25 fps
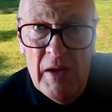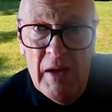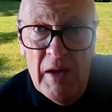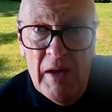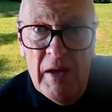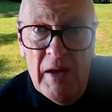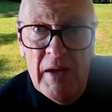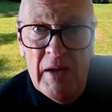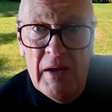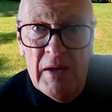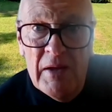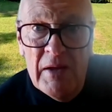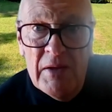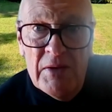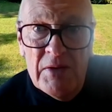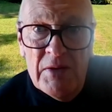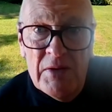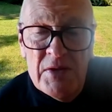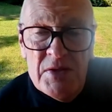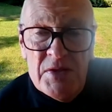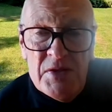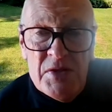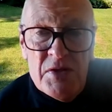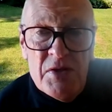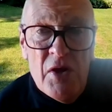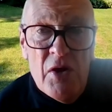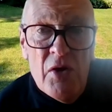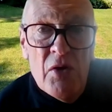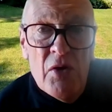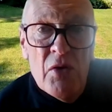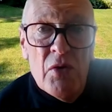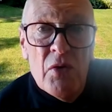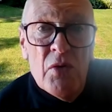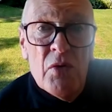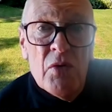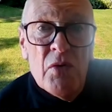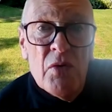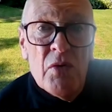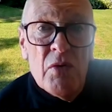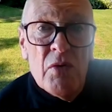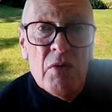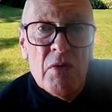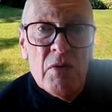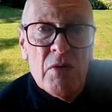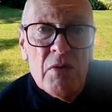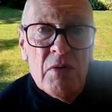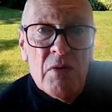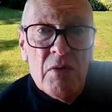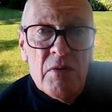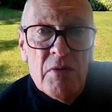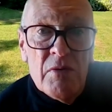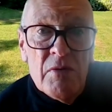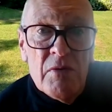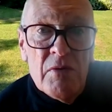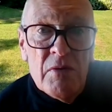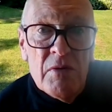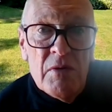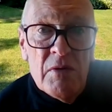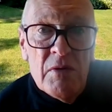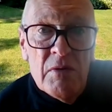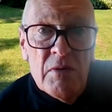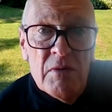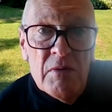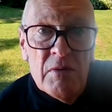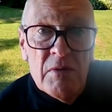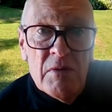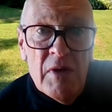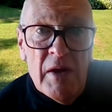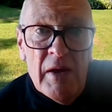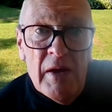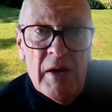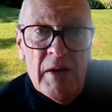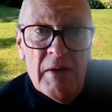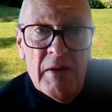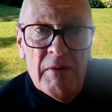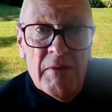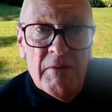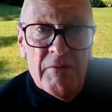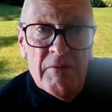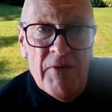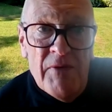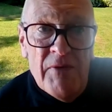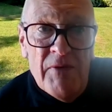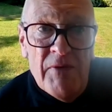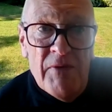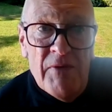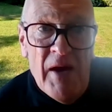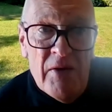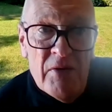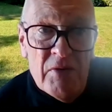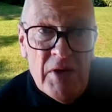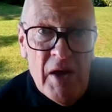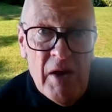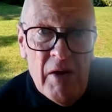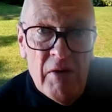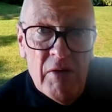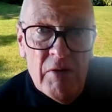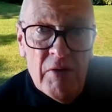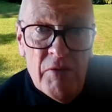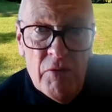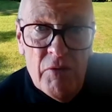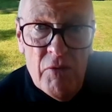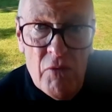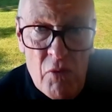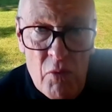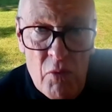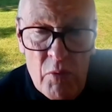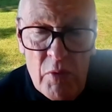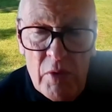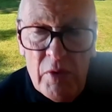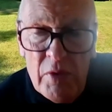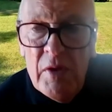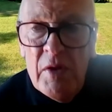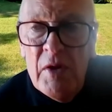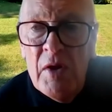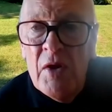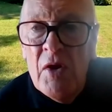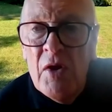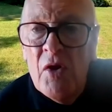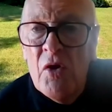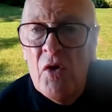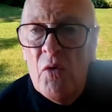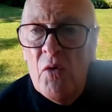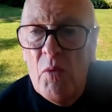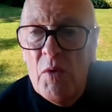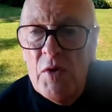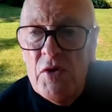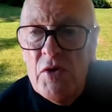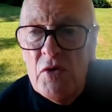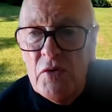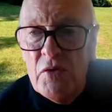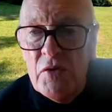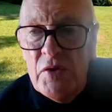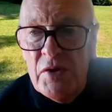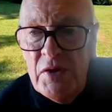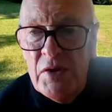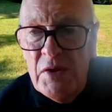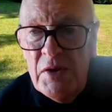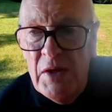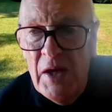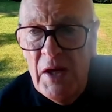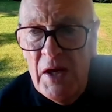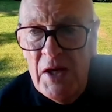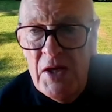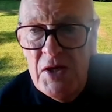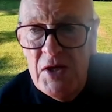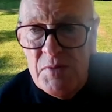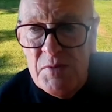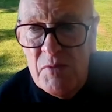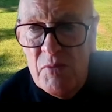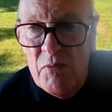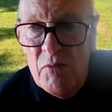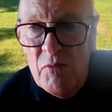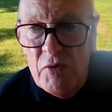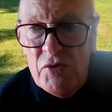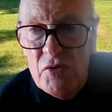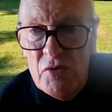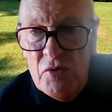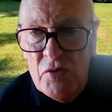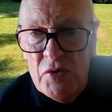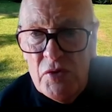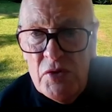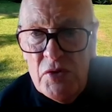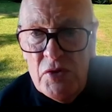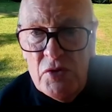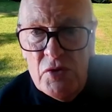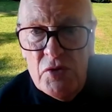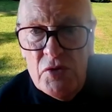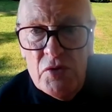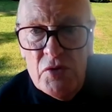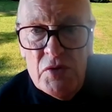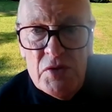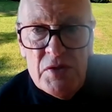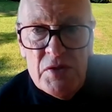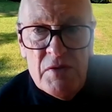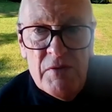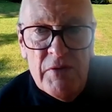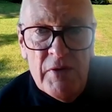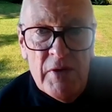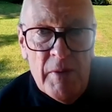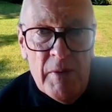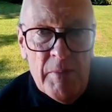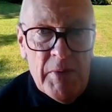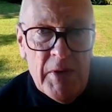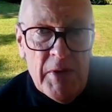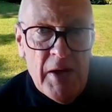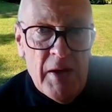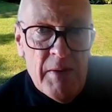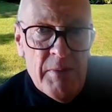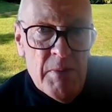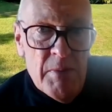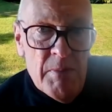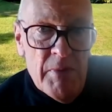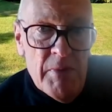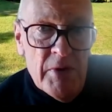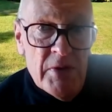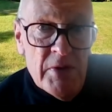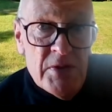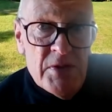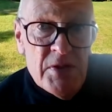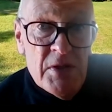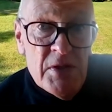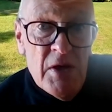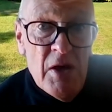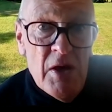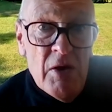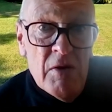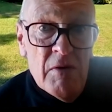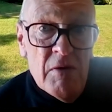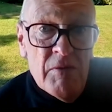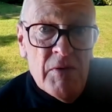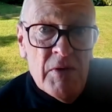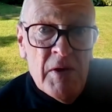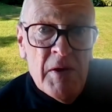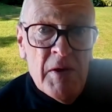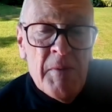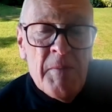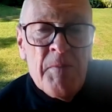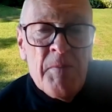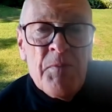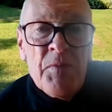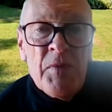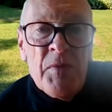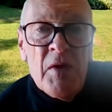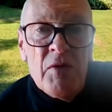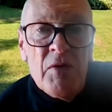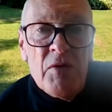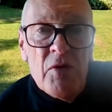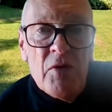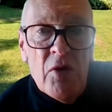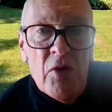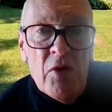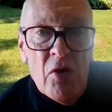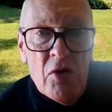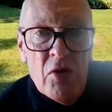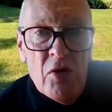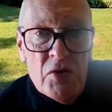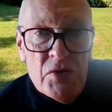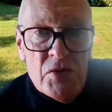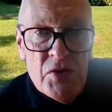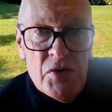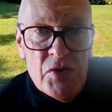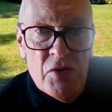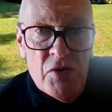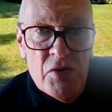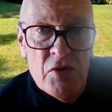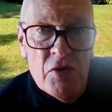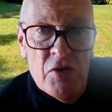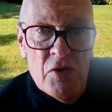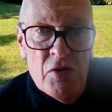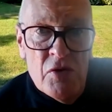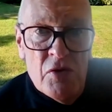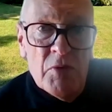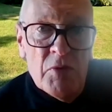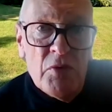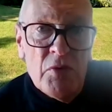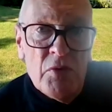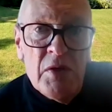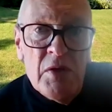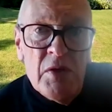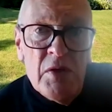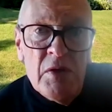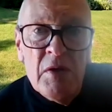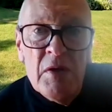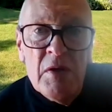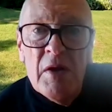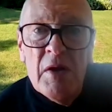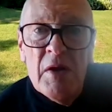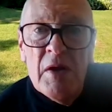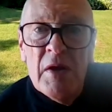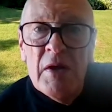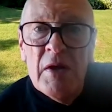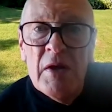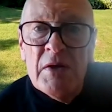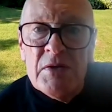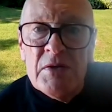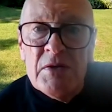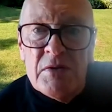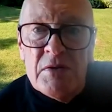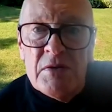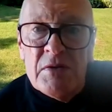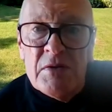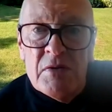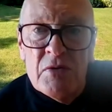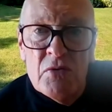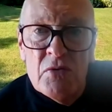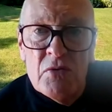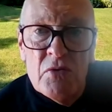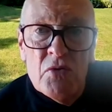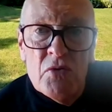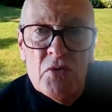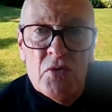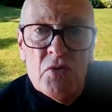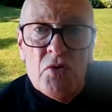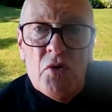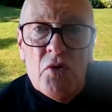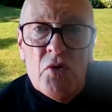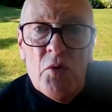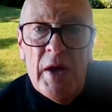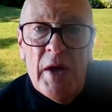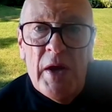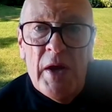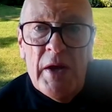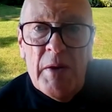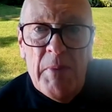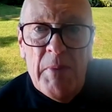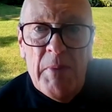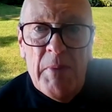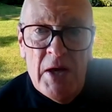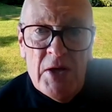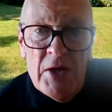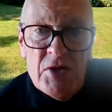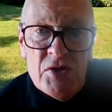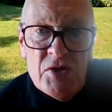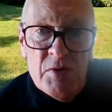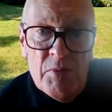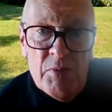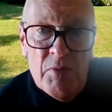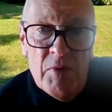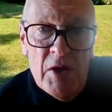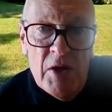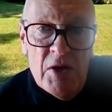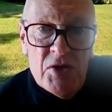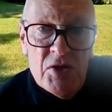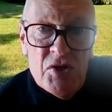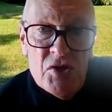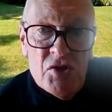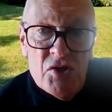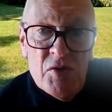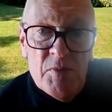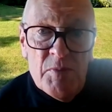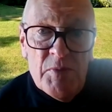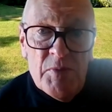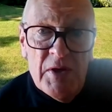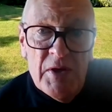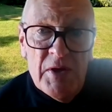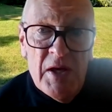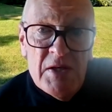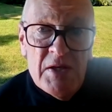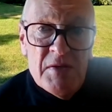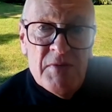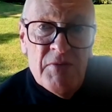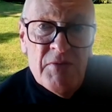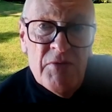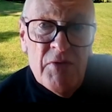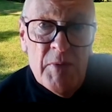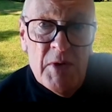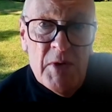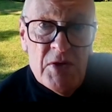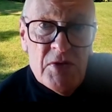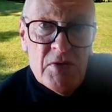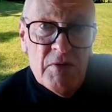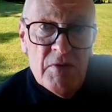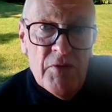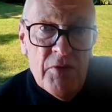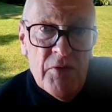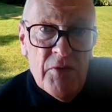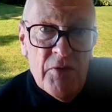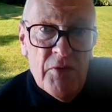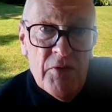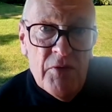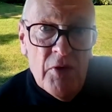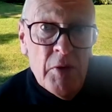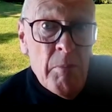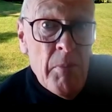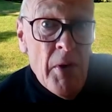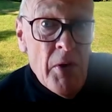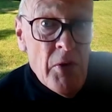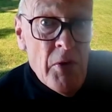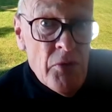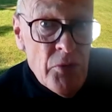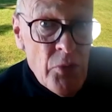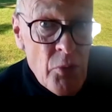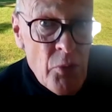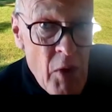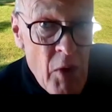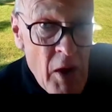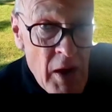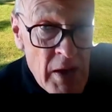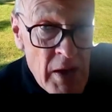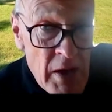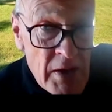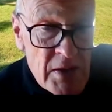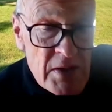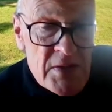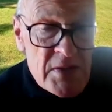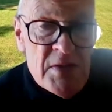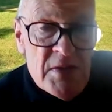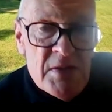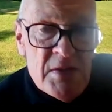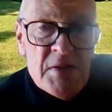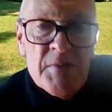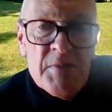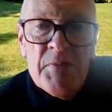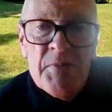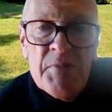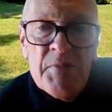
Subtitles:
There's no value carried forward. When you look at engagement, what you're looking to do is develop capability over the long term. You're looking to create a partnership relationship that has information flowing both ways.